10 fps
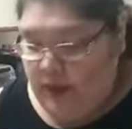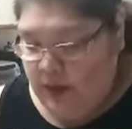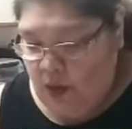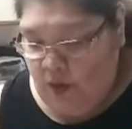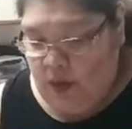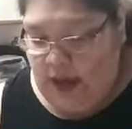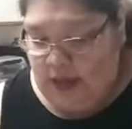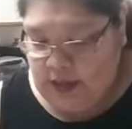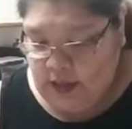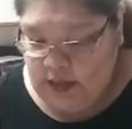So it
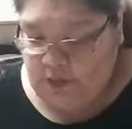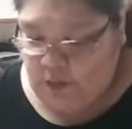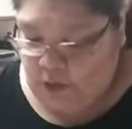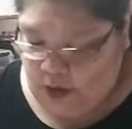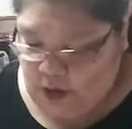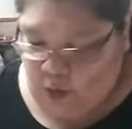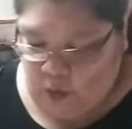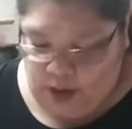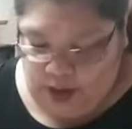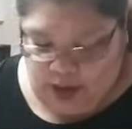asks for
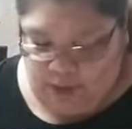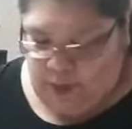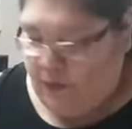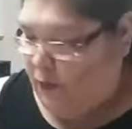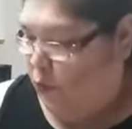1 cup of